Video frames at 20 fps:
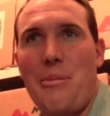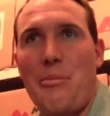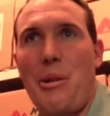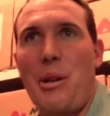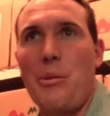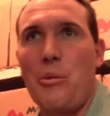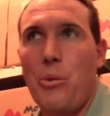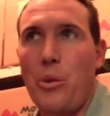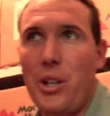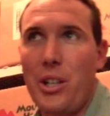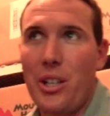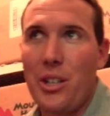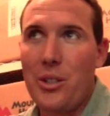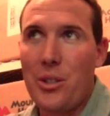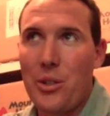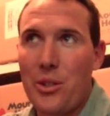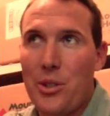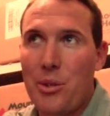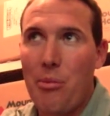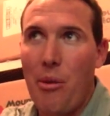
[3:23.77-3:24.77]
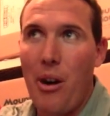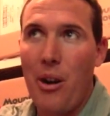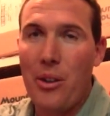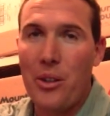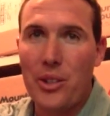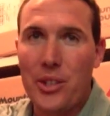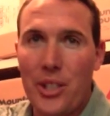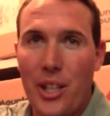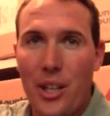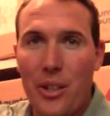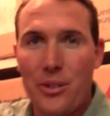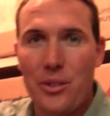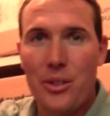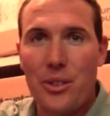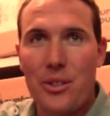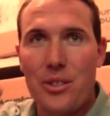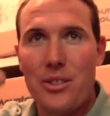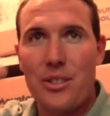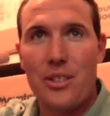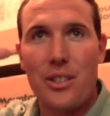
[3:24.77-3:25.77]
But I mean, we could do smaller
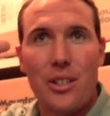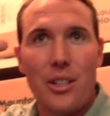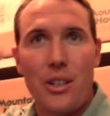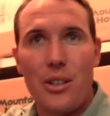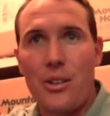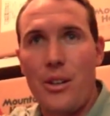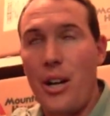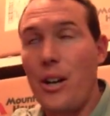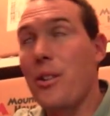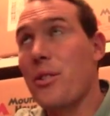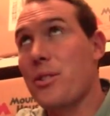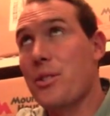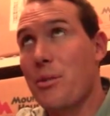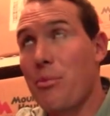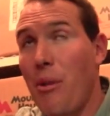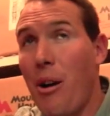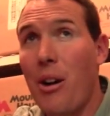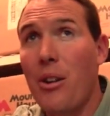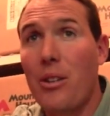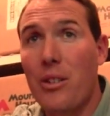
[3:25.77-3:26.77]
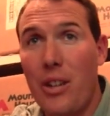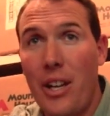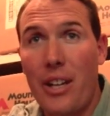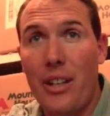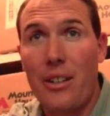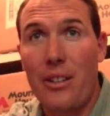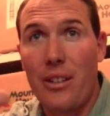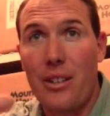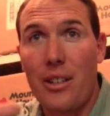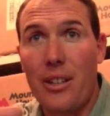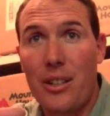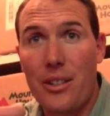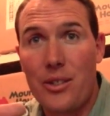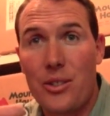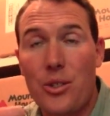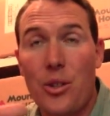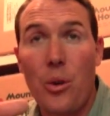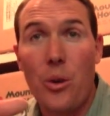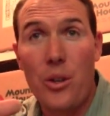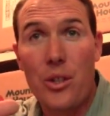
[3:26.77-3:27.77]
shelters, you know, or smaller like uh,
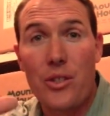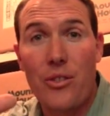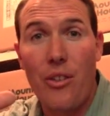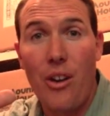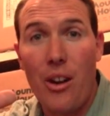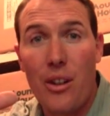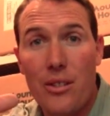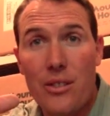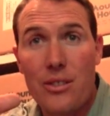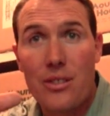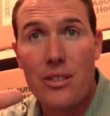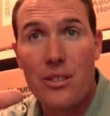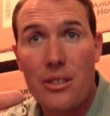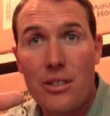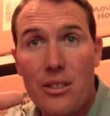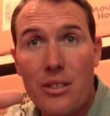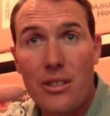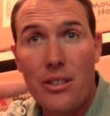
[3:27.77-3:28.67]
storage vaults.